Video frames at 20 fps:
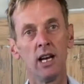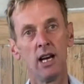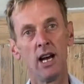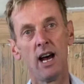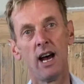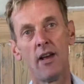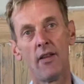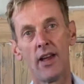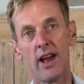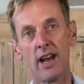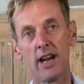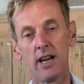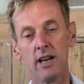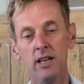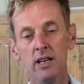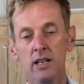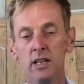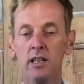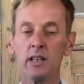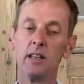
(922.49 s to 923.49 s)
and
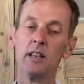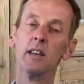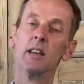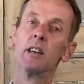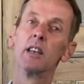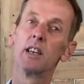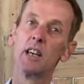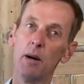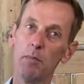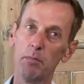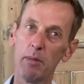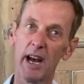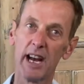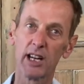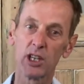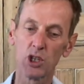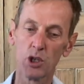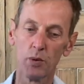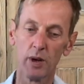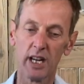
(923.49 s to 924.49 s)
then come back
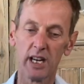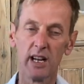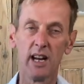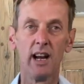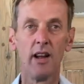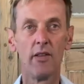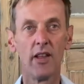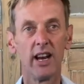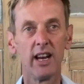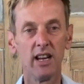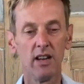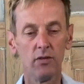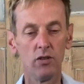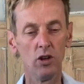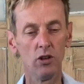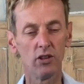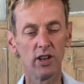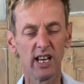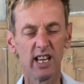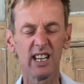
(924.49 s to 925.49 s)
to it, and then if you
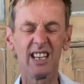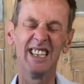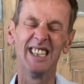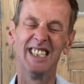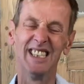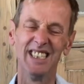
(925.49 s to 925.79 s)
think,